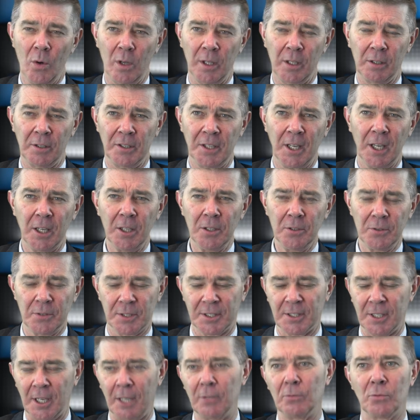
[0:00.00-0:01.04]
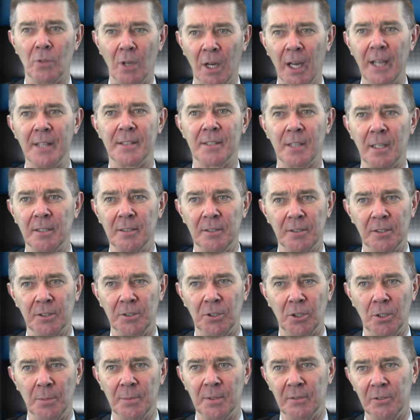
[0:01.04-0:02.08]
Well, there are no set rights under the
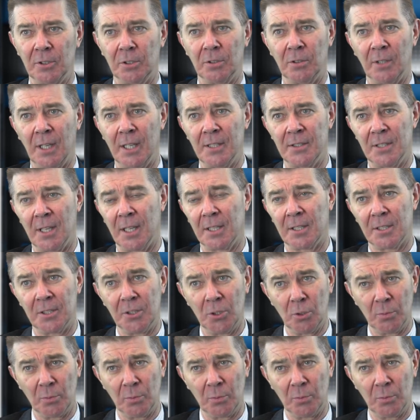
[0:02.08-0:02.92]
terms of the transaction.